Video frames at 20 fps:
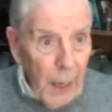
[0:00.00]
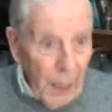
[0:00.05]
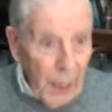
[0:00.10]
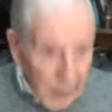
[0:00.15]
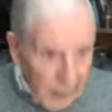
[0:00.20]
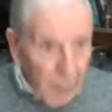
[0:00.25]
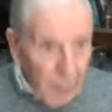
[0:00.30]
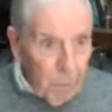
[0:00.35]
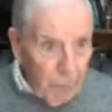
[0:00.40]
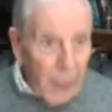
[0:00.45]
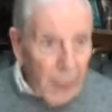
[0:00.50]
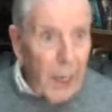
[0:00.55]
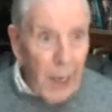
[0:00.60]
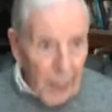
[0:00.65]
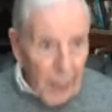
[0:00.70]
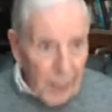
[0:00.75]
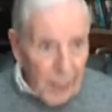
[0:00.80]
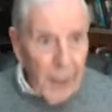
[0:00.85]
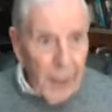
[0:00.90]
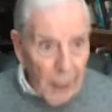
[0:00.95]
and
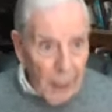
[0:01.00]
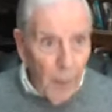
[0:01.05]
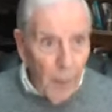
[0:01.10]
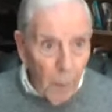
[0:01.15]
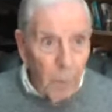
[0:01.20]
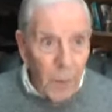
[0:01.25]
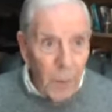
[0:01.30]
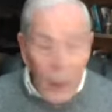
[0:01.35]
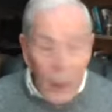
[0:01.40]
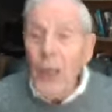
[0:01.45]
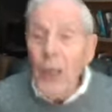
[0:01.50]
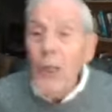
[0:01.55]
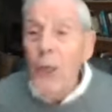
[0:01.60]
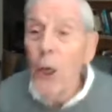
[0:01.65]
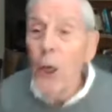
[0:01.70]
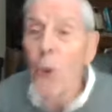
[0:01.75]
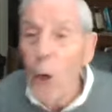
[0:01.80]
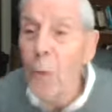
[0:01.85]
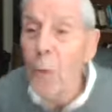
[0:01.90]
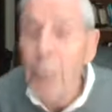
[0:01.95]
me and him,
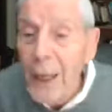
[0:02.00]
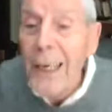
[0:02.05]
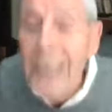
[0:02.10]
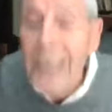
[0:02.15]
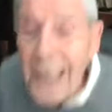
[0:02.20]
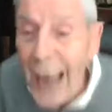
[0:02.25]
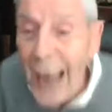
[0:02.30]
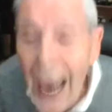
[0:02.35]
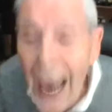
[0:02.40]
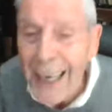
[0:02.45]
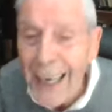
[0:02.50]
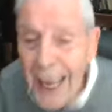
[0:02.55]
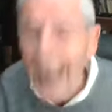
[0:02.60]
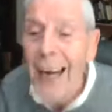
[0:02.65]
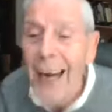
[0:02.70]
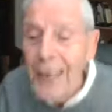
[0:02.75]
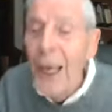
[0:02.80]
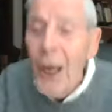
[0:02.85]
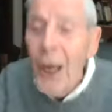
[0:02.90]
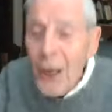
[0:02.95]
you would be
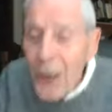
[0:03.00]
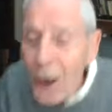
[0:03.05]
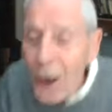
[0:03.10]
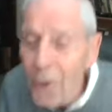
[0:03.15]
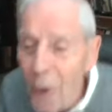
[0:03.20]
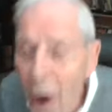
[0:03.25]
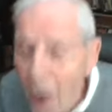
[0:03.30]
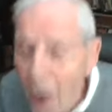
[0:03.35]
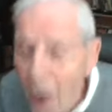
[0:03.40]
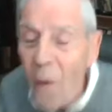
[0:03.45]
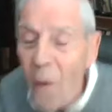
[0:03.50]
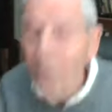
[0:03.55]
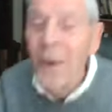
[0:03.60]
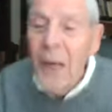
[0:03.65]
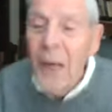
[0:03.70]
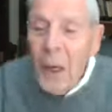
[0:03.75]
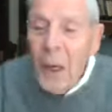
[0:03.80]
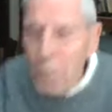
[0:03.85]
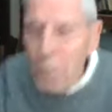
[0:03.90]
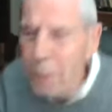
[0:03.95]
getting your
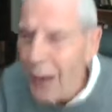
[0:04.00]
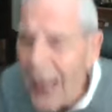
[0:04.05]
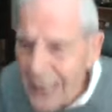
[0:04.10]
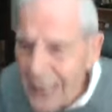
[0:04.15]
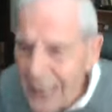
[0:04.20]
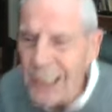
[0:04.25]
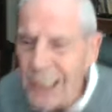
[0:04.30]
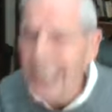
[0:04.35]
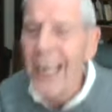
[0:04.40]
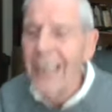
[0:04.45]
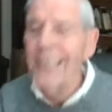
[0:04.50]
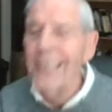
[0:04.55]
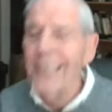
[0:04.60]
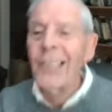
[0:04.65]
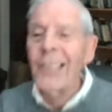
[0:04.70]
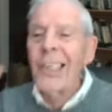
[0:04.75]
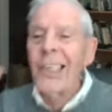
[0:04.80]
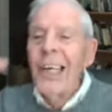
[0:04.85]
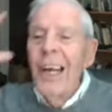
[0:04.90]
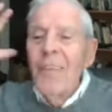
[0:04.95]
own
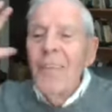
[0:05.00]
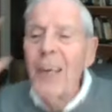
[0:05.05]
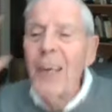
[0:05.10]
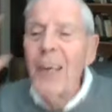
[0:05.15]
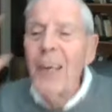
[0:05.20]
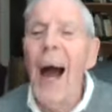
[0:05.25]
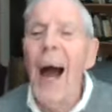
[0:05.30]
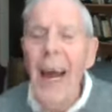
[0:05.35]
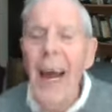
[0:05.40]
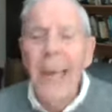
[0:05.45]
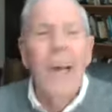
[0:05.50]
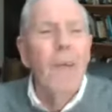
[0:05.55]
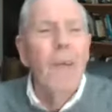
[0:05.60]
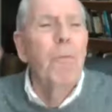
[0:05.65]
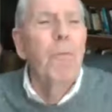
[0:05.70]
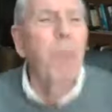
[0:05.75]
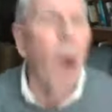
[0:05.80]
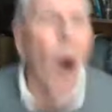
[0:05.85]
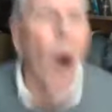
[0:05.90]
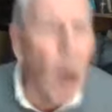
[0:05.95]
blessings that I
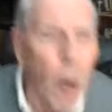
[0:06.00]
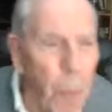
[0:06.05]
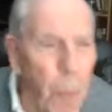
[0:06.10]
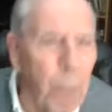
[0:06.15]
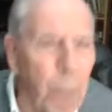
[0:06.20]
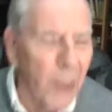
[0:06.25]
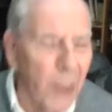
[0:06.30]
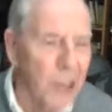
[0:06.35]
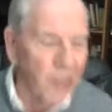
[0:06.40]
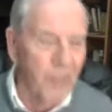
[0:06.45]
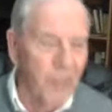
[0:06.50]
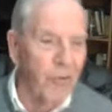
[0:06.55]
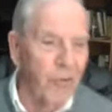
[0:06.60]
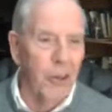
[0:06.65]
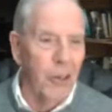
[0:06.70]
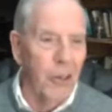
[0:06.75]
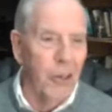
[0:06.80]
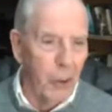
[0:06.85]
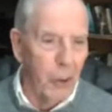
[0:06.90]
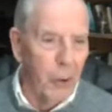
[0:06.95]
have purposed
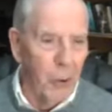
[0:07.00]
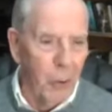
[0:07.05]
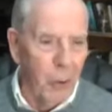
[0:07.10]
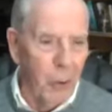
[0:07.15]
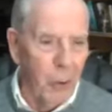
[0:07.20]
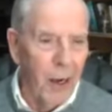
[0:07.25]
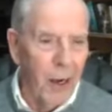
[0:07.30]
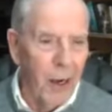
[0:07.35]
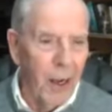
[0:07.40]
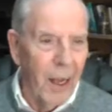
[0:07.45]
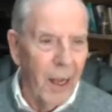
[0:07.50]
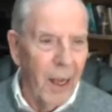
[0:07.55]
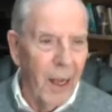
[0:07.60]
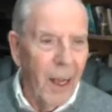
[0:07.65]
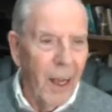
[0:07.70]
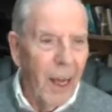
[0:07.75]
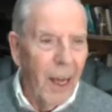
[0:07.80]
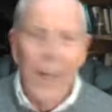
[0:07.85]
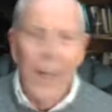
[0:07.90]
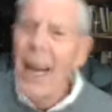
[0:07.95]
for you.
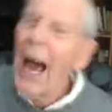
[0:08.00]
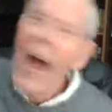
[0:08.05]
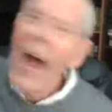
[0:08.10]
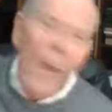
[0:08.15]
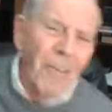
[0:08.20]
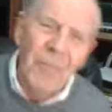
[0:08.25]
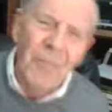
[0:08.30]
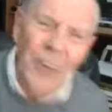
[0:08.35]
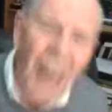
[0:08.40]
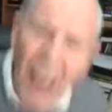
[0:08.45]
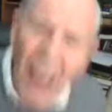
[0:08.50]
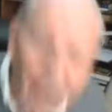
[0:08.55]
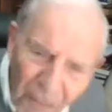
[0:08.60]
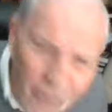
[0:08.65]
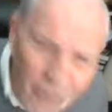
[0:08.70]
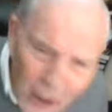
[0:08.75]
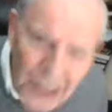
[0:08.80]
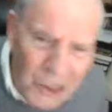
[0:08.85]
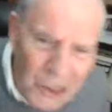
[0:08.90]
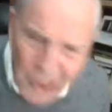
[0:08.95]
And I've
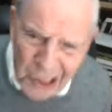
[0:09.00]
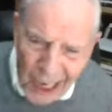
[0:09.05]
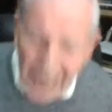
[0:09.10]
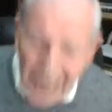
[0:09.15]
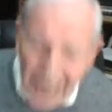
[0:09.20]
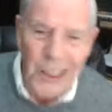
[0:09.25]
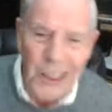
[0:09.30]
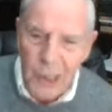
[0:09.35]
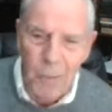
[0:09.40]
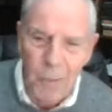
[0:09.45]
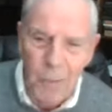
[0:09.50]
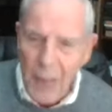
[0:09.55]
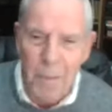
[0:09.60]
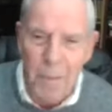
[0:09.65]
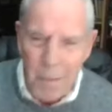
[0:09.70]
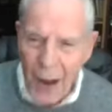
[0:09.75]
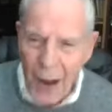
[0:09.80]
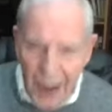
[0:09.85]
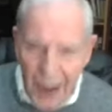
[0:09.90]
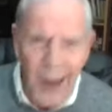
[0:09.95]
never changed
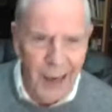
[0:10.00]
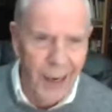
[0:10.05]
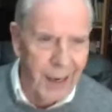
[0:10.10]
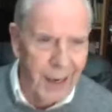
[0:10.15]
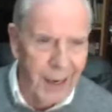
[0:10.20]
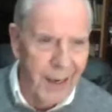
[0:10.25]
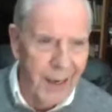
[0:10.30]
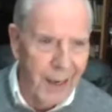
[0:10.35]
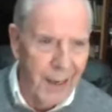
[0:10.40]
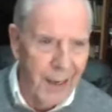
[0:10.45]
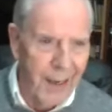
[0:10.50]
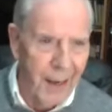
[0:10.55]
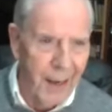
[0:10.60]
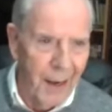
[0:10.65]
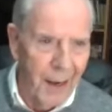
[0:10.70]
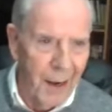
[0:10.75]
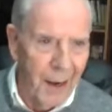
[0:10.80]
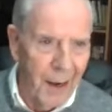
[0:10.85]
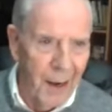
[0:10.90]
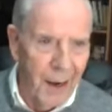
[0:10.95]
my mind
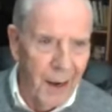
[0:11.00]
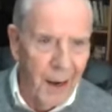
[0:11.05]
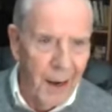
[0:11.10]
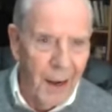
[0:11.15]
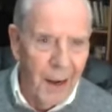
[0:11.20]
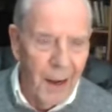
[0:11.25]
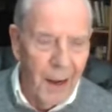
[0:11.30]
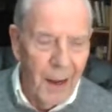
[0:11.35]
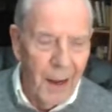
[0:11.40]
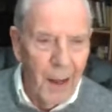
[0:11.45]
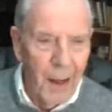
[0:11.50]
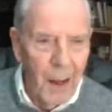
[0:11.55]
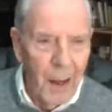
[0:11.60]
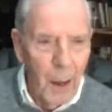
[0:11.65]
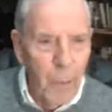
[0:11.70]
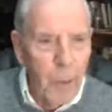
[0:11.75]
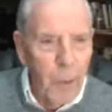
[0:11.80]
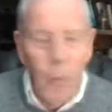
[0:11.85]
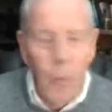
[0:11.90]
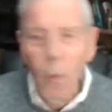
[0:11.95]

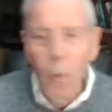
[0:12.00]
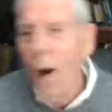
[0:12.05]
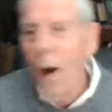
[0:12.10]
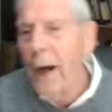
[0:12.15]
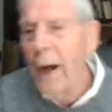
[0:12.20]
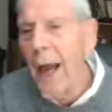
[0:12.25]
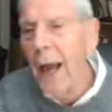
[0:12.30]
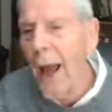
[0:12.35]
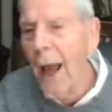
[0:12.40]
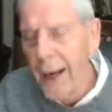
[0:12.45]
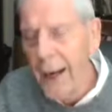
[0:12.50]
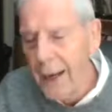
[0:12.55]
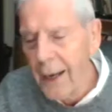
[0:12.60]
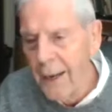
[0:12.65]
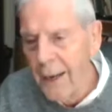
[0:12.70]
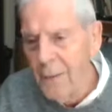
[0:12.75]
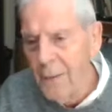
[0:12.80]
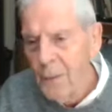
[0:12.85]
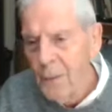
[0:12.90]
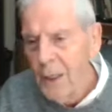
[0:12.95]
about
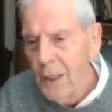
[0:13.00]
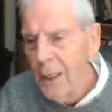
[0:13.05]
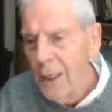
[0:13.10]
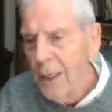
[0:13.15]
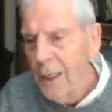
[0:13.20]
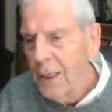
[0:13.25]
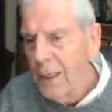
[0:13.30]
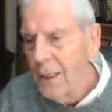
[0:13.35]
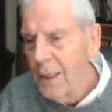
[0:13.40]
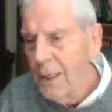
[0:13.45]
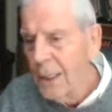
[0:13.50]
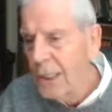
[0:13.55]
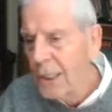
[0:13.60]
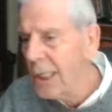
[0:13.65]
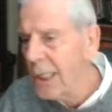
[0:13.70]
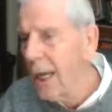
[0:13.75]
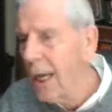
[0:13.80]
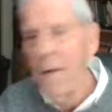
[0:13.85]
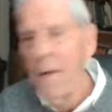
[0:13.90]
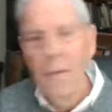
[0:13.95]
wanting the
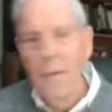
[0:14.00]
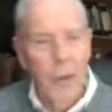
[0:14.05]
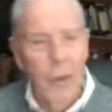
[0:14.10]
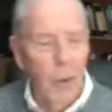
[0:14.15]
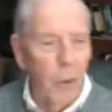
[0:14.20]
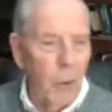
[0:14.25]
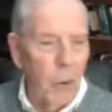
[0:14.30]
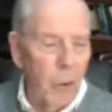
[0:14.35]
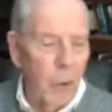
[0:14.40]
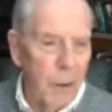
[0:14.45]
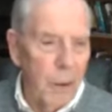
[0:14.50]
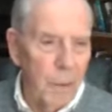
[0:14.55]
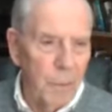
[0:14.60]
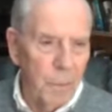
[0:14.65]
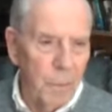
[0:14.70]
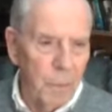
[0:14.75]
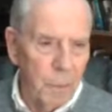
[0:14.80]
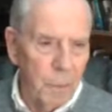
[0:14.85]
Savior.